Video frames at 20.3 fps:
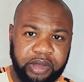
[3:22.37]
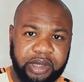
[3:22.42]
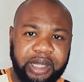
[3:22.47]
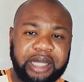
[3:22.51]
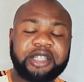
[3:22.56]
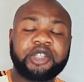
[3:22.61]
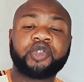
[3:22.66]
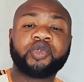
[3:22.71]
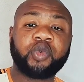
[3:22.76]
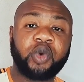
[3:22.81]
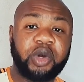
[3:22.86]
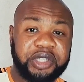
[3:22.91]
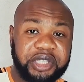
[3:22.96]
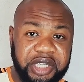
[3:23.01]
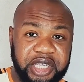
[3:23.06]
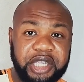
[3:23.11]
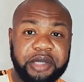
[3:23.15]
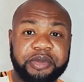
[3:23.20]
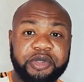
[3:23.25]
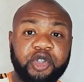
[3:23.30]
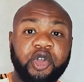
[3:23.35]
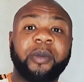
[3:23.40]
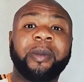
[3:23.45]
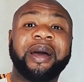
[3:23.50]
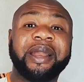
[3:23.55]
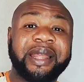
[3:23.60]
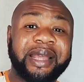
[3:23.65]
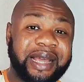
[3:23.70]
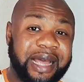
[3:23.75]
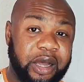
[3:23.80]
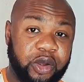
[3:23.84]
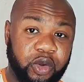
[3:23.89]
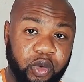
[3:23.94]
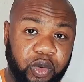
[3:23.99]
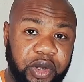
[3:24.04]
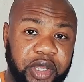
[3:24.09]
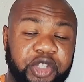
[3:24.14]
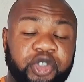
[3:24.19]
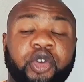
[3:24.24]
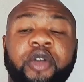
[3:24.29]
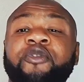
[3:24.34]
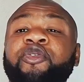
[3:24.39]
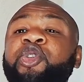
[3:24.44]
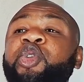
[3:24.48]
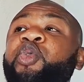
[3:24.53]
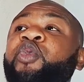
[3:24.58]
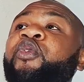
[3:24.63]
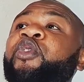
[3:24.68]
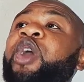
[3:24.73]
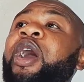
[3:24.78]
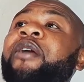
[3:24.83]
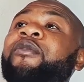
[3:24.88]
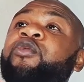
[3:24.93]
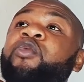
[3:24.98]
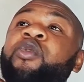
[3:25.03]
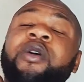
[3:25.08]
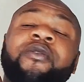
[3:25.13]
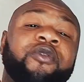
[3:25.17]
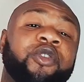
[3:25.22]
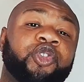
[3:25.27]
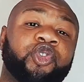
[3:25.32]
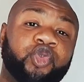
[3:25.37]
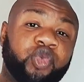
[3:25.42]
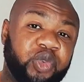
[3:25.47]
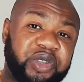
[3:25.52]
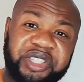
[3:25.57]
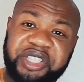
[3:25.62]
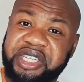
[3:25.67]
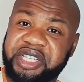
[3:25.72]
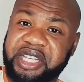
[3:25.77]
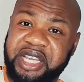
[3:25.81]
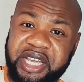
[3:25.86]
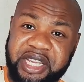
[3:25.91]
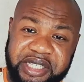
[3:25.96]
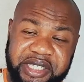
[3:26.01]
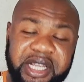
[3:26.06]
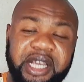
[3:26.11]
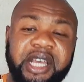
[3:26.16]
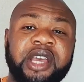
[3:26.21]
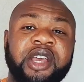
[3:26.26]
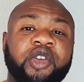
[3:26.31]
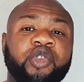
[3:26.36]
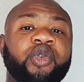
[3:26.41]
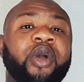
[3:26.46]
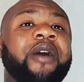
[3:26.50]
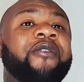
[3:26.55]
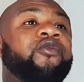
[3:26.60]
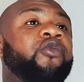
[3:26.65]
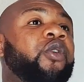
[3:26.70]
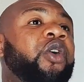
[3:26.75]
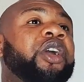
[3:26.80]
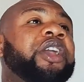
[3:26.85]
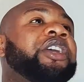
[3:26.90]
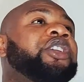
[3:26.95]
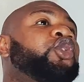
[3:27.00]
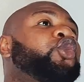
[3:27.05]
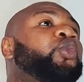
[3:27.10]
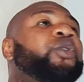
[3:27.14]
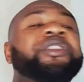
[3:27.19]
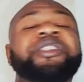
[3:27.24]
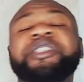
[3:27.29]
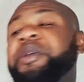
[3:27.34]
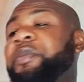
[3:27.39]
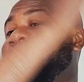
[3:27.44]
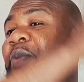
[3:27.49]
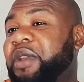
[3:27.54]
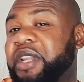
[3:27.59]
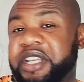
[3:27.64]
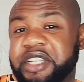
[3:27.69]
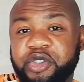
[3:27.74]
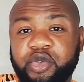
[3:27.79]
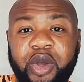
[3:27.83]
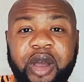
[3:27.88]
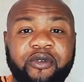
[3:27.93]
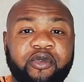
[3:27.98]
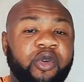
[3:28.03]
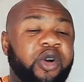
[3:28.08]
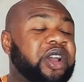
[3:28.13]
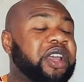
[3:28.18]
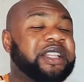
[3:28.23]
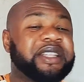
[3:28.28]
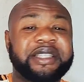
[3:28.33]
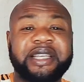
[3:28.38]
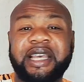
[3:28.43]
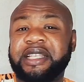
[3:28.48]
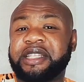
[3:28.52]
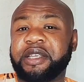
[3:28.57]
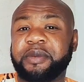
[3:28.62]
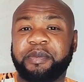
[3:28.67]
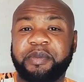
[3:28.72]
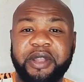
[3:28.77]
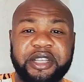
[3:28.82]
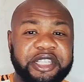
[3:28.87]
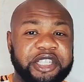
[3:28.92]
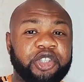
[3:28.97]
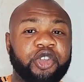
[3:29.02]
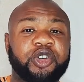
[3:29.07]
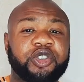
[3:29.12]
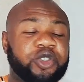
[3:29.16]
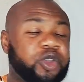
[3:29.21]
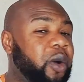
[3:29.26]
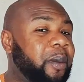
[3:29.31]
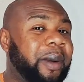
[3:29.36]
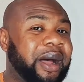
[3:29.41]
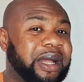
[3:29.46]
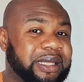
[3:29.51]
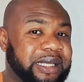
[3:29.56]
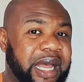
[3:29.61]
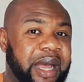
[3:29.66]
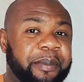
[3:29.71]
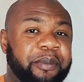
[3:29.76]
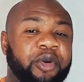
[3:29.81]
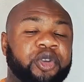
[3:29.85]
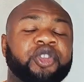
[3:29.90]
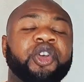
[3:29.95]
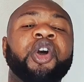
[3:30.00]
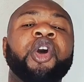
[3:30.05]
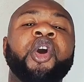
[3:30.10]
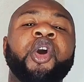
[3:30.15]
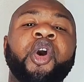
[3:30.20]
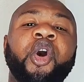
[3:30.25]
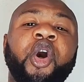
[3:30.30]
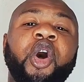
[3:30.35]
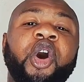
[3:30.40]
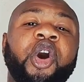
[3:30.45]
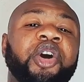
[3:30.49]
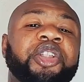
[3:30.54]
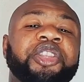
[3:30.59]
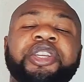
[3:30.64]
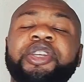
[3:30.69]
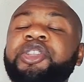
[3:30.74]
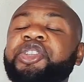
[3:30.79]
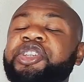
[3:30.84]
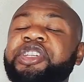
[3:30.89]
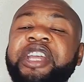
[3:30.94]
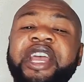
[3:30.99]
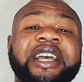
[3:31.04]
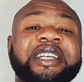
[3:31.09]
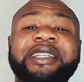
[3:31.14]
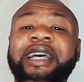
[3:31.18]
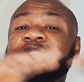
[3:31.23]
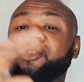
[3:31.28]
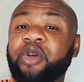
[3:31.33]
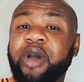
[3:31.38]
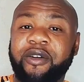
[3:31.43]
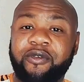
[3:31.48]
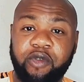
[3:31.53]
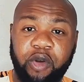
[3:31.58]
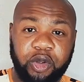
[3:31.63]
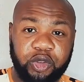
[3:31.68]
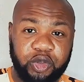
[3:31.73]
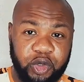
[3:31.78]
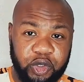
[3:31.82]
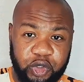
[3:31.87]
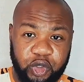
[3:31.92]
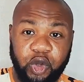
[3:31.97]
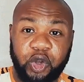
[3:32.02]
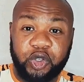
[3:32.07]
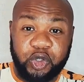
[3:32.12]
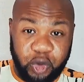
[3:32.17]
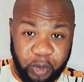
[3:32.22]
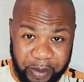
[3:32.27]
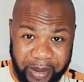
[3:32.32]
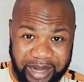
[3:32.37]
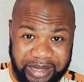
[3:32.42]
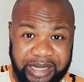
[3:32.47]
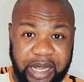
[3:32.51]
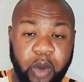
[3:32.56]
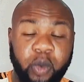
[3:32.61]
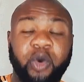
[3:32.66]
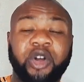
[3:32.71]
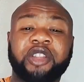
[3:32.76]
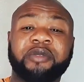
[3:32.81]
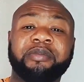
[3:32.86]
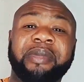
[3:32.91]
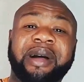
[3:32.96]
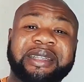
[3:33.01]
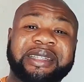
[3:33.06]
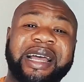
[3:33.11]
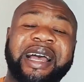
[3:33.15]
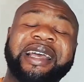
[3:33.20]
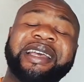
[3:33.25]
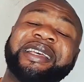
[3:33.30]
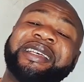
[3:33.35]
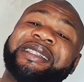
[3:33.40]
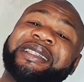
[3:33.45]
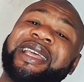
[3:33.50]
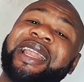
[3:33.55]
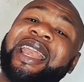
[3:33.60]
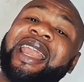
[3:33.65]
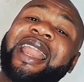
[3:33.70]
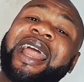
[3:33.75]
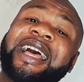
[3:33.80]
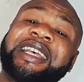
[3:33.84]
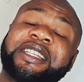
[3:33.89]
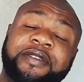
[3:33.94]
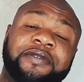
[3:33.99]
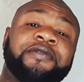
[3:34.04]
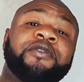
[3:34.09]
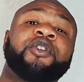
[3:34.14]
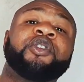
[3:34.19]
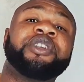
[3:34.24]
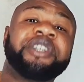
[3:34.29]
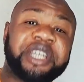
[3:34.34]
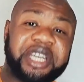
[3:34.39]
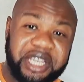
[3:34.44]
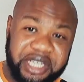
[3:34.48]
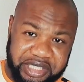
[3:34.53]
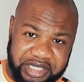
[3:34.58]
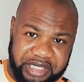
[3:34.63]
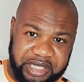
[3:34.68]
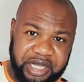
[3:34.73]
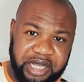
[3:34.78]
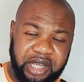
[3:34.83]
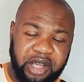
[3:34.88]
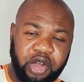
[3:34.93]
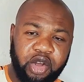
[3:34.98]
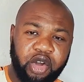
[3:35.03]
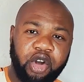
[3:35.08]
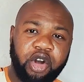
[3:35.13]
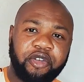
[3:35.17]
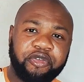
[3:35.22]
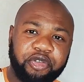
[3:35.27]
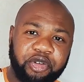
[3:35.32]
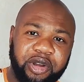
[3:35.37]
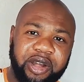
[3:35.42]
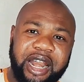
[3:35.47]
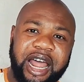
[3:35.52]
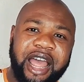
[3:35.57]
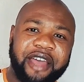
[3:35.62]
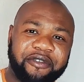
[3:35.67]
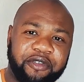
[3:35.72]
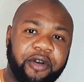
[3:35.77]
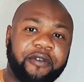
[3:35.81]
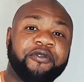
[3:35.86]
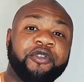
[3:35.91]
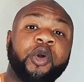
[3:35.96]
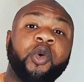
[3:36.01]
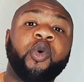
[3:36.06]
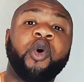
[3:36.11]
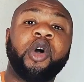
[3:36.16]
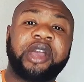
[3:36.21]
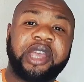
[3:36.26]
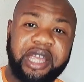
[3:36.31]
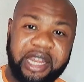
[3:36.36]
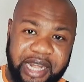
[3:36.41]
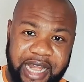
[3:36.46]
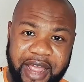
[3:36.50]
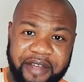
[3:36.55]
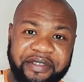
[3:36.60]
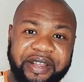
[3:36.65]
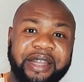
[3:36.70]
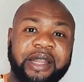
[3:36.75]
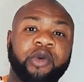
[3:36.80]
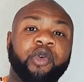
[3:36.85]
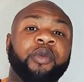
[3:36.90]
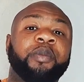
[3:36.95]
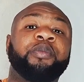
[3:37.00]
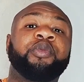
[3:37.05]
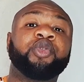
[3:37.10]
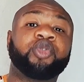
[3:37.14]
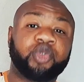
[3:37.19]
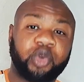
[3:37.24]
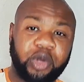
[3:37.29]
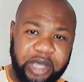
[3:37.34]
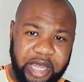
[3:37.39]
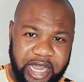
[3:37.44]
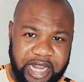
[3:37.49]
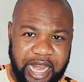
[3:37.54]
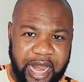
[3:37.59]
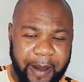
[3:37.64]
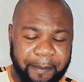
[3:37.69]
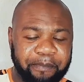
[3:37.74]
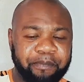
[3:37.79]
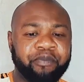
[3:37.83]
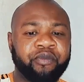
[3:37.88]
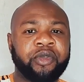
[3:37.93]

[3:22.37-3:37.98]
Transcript: That is what IMSS normally calculates. So even if you have worked for 20 years, you have worked in 20 places, you have worked in 30 places, it does not matter. But all the years that you have worked does not also matter. What matter is the last 4 years of your life, of your working life, that they will put together.